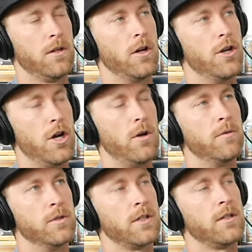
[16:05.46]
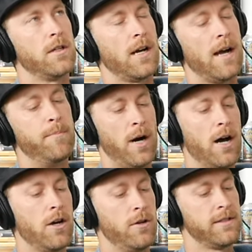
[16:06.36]
Or no, it was, I
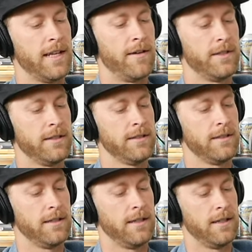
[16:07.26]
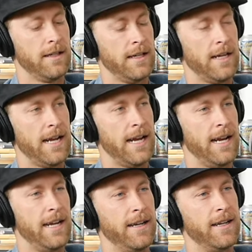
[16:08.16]
bought oh seven.
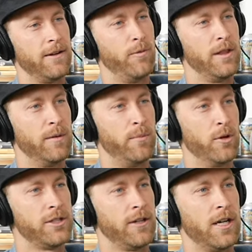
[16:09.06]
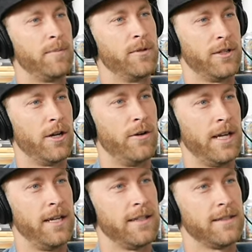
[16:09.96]
And when the board showed up, it was an oh
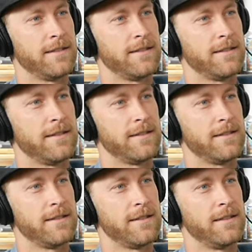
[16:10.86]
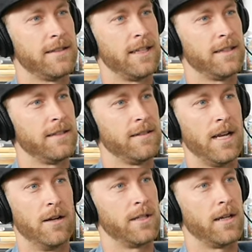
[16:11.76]
eight. Oh.
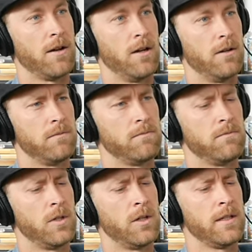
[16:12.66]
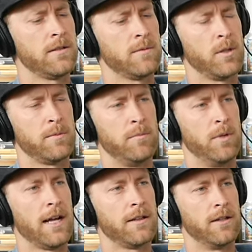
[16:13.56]
And I was like, well, this is supposed to be
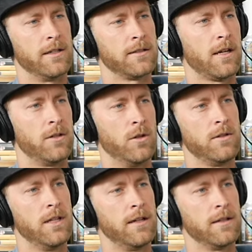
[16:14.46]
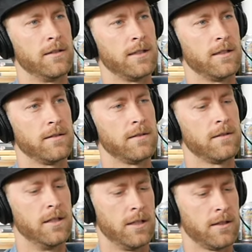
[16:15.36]
black lettering. It's got gold lettering. I was like,
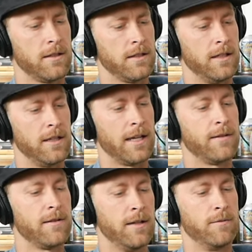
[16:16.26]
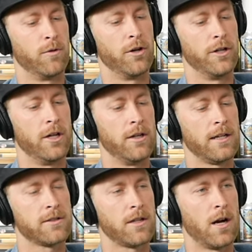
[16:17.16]
look, and they like, they wrote a note
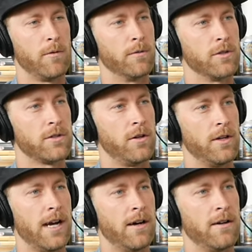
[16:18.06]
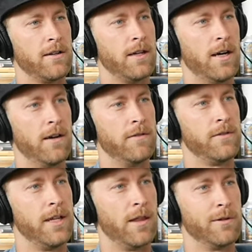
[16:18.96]
like, sorry, we were sold out of
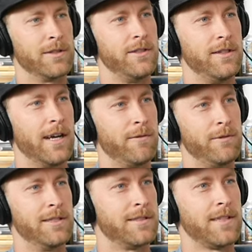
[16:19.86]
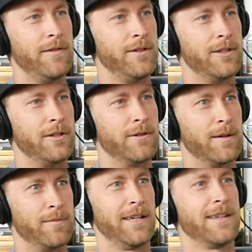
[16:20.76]
the other one. So you got, we just gave you the new one.
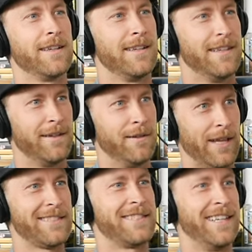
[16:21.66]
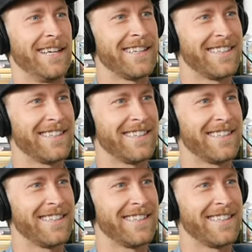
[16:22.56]
I'm like, that's sick.